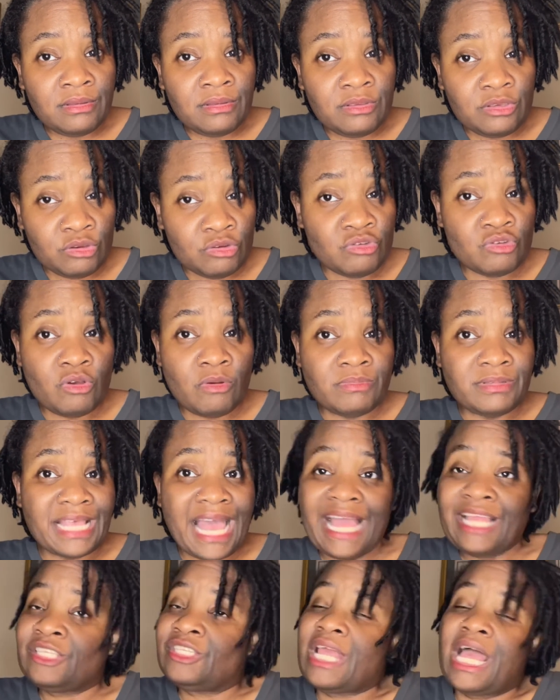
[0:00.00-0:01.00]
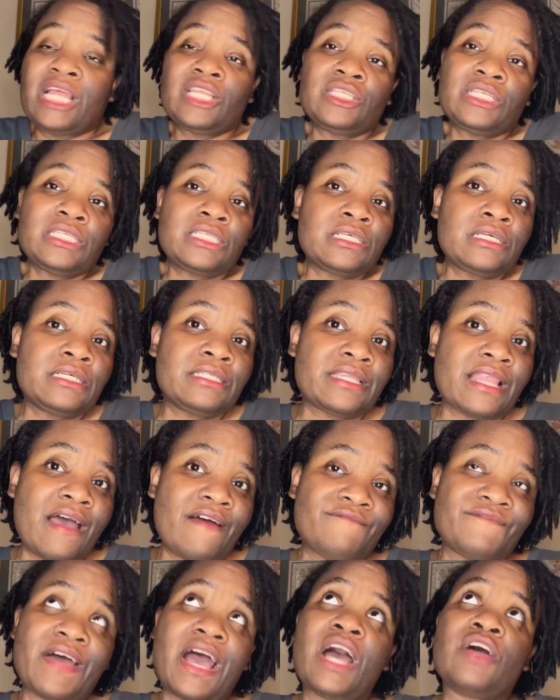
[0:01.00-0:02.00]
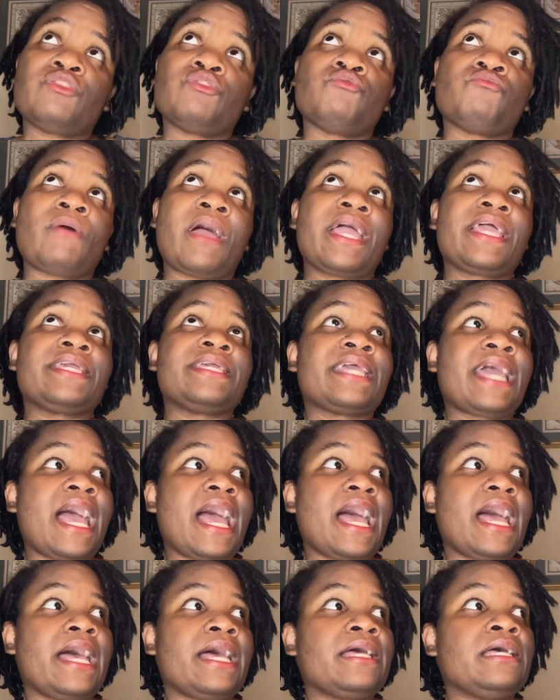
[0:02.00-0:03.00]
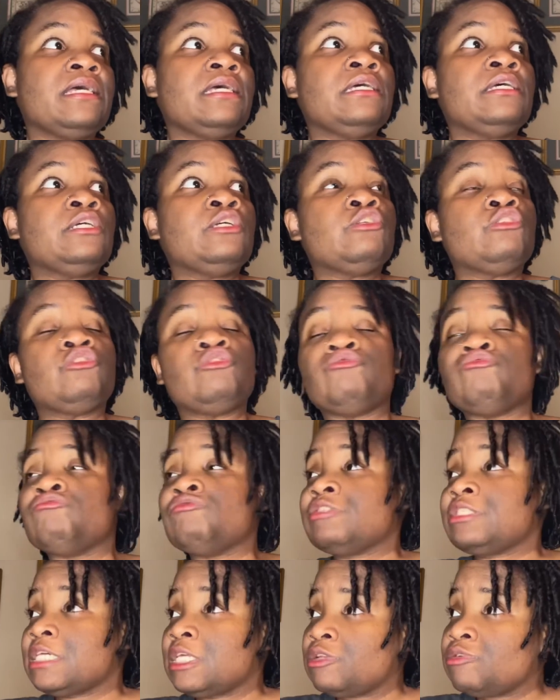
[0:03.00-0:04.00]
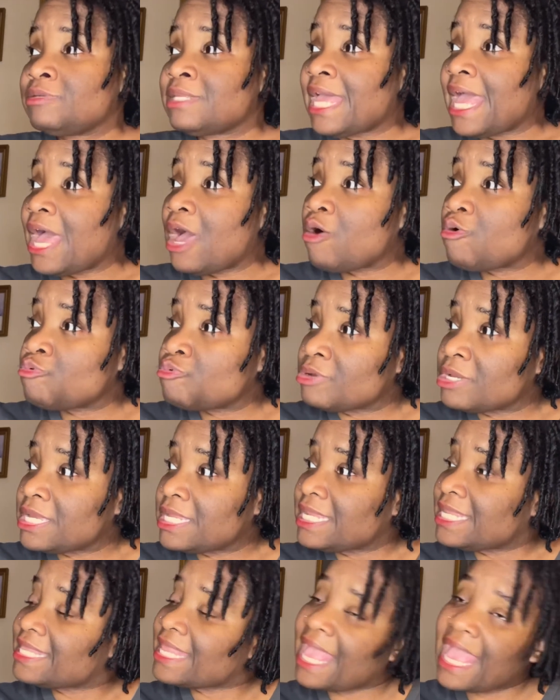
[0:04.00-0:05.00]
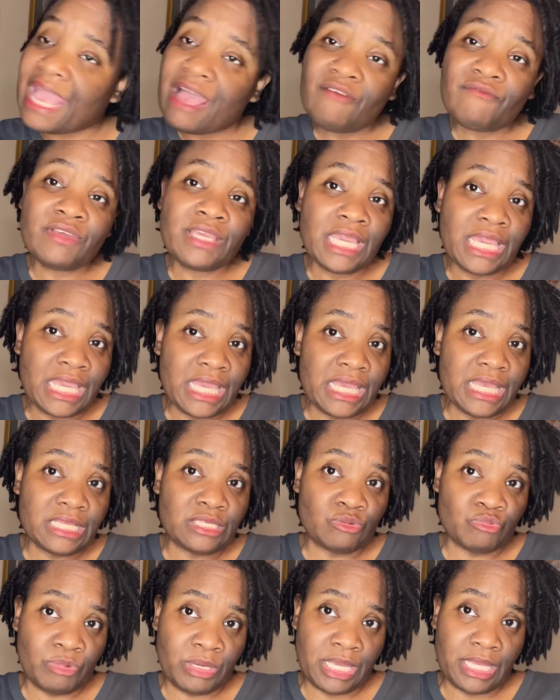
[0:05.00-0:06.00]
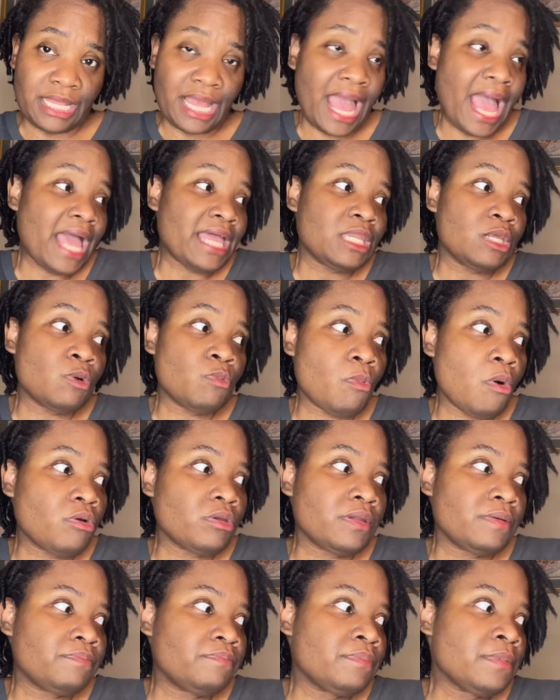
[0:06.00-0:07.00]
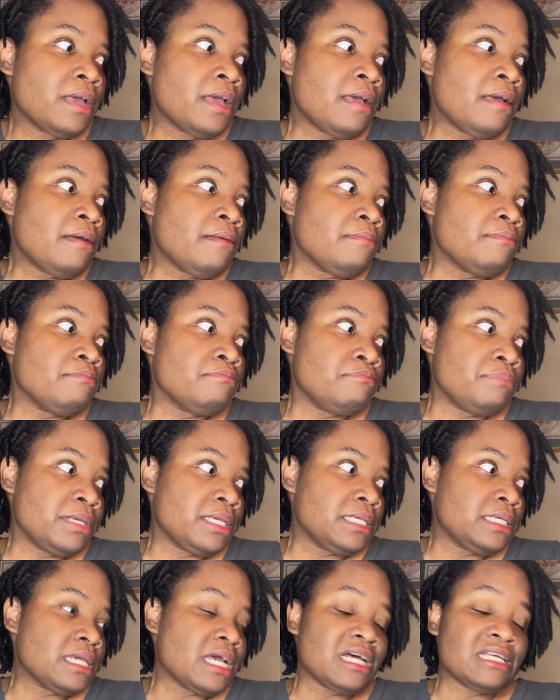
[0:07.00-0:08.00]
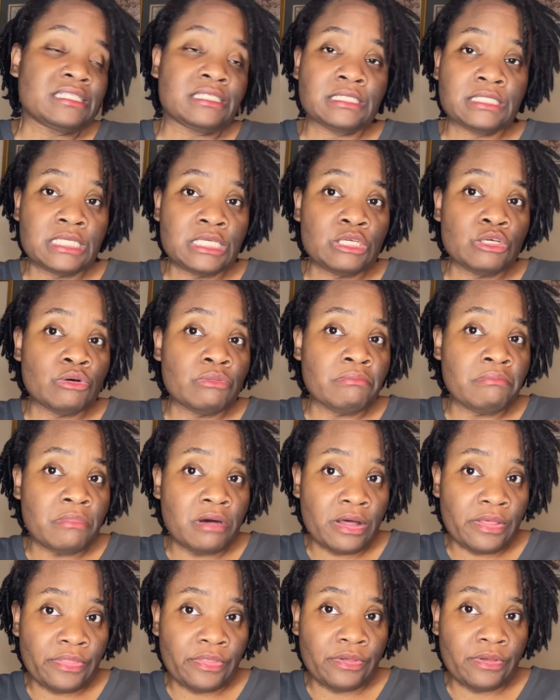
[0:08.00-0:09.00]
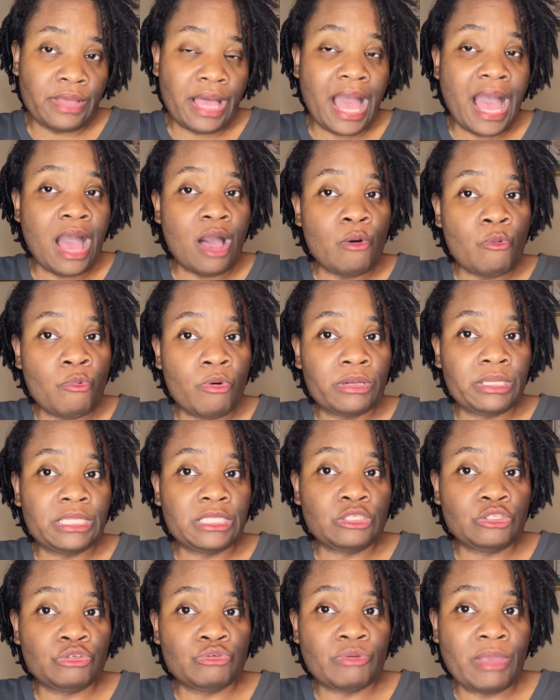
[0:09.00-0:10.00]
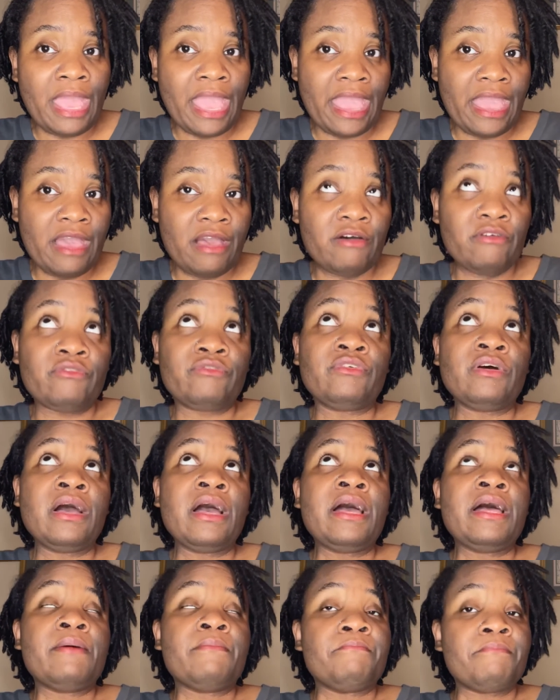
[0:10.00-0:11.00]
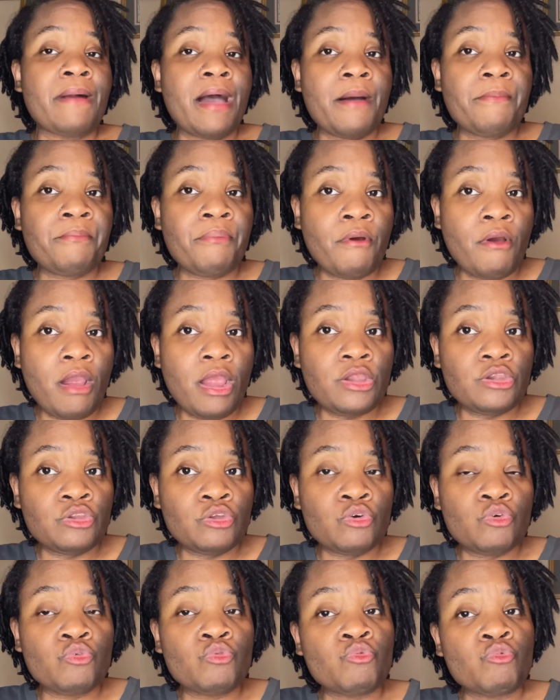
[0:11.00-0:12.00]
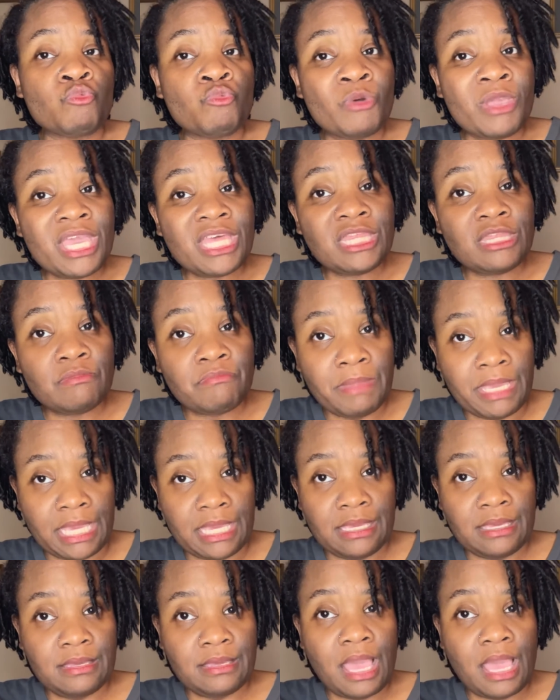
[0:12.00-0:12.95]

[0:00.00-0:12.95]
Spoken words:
You know what I'm saying? I just could not find the right guy to settle down with and have kids with. I didn't want to be a single mother. I wanted to have my partner with me.